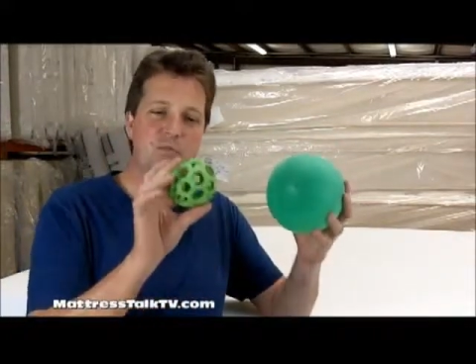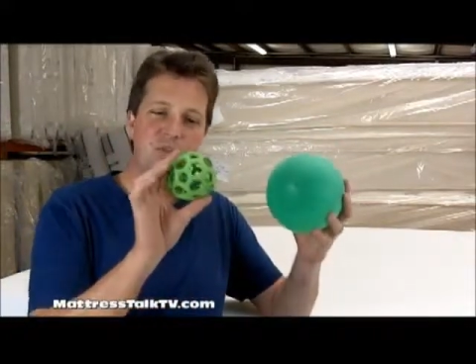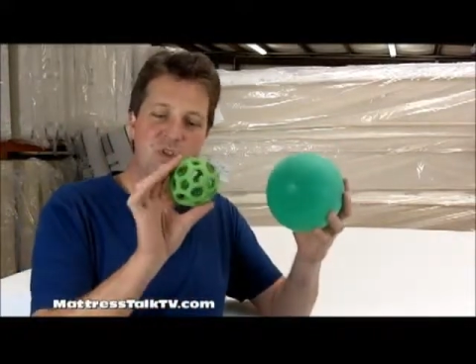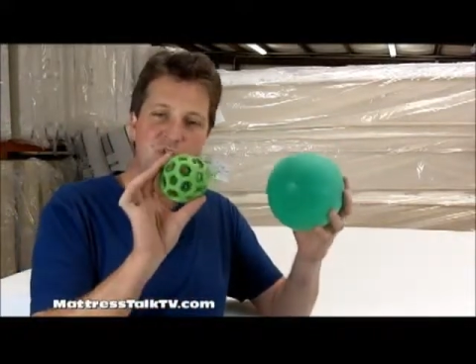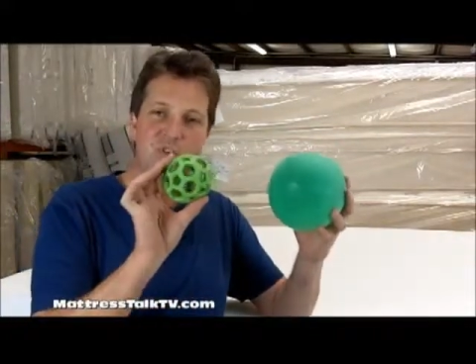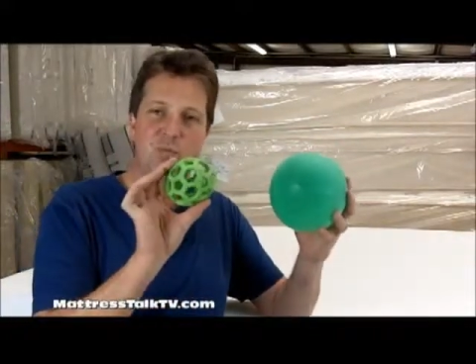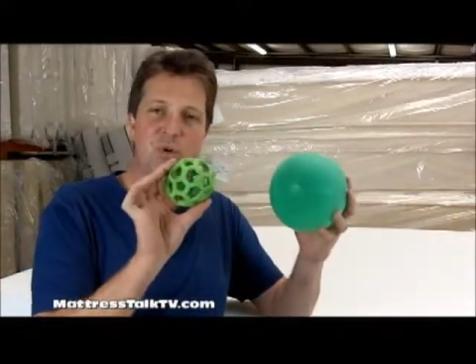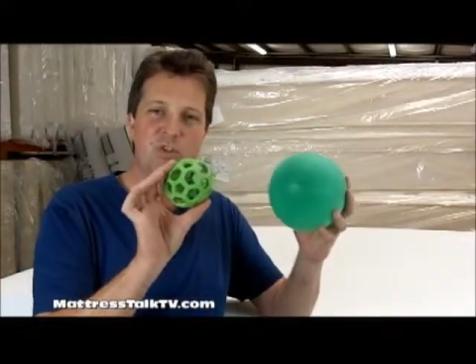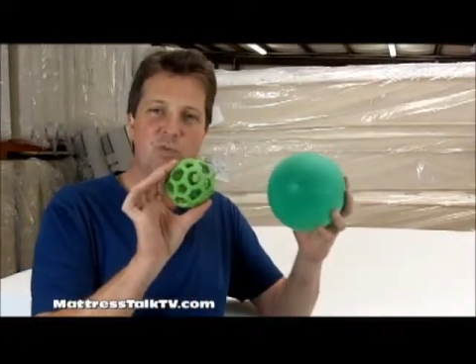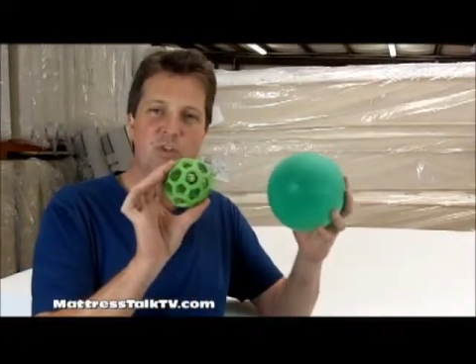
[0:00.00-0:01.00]
This is
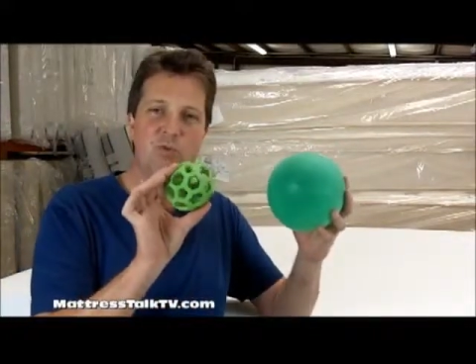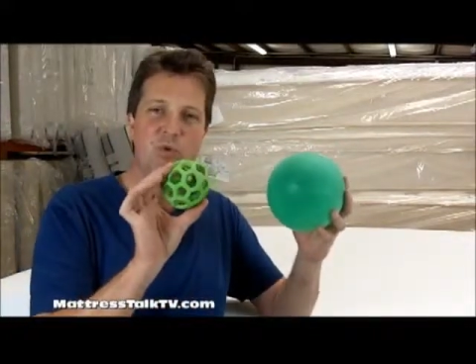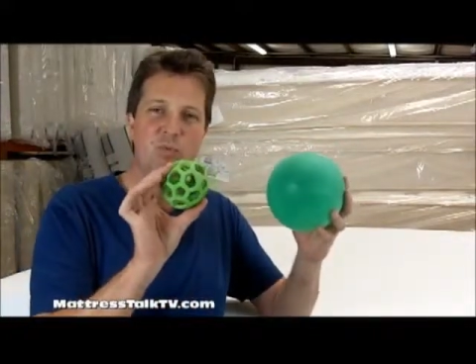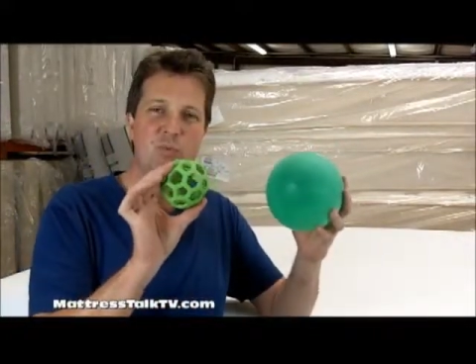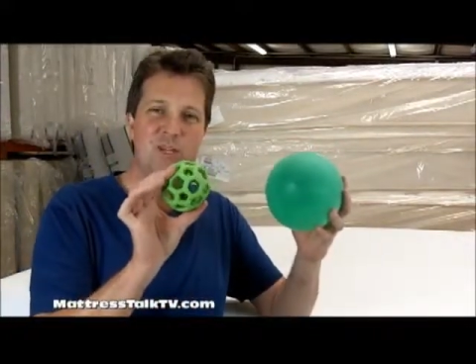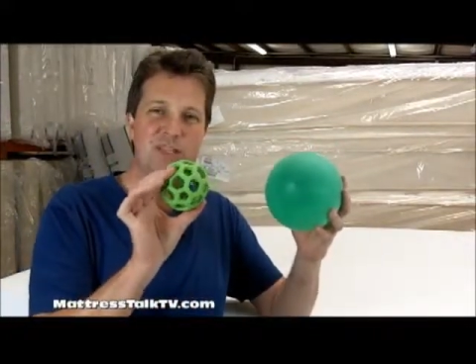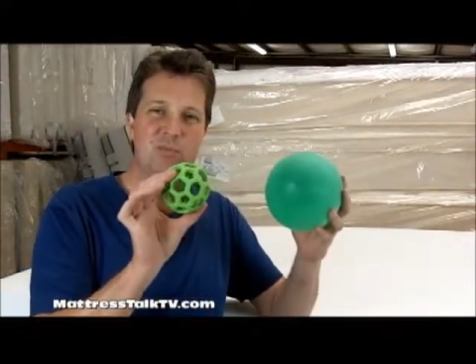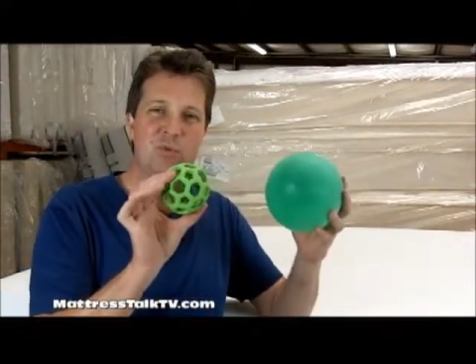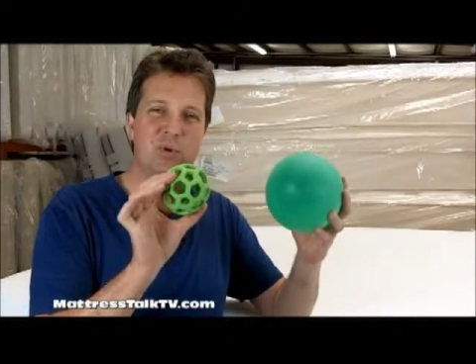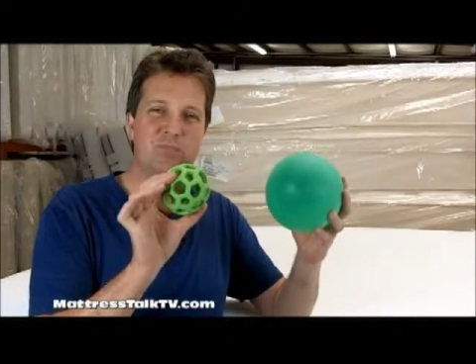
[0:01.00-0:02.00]
much, much more
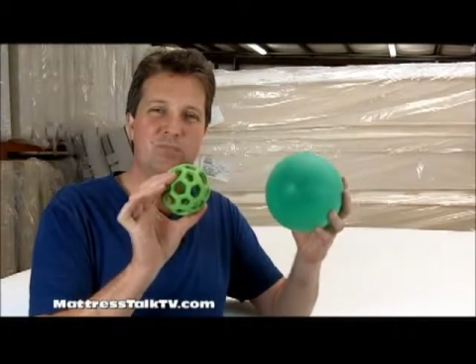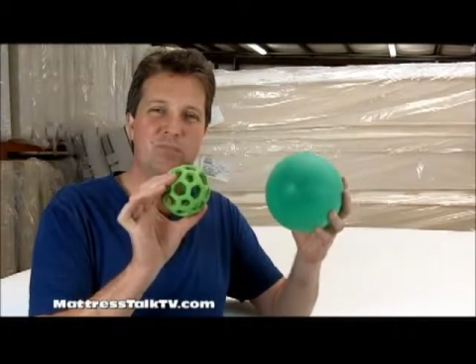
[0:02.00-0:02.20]
breathable.